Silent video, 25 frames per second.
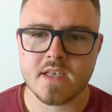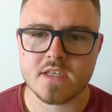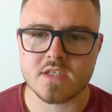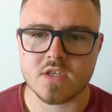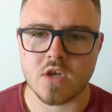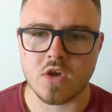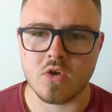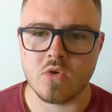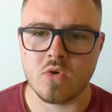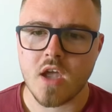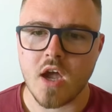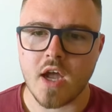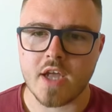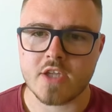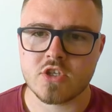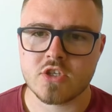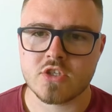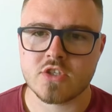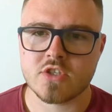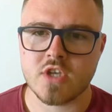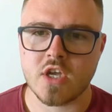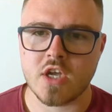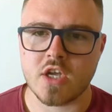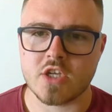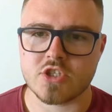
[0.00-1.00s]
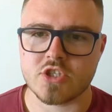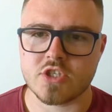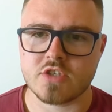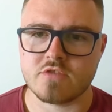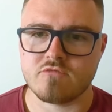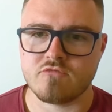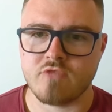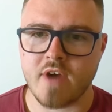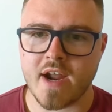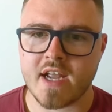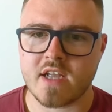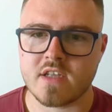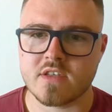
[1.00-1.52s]
So I just searched
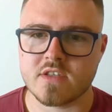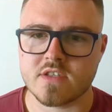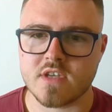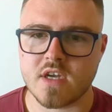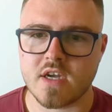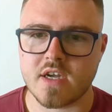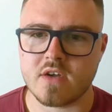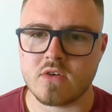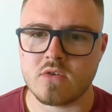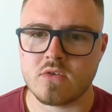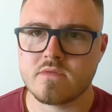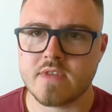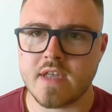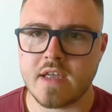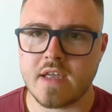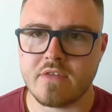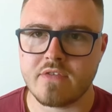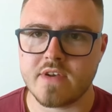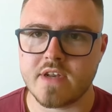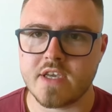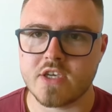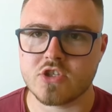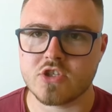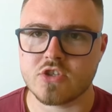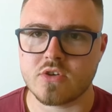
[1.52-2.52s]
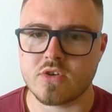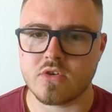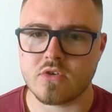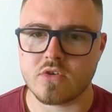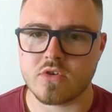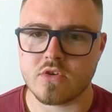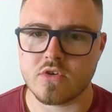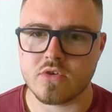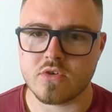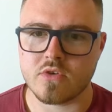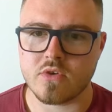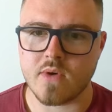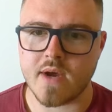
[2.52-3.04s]
reconcile definition on
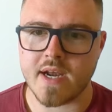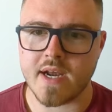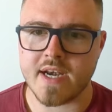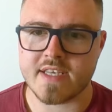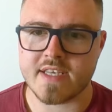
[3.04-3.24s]
Google, and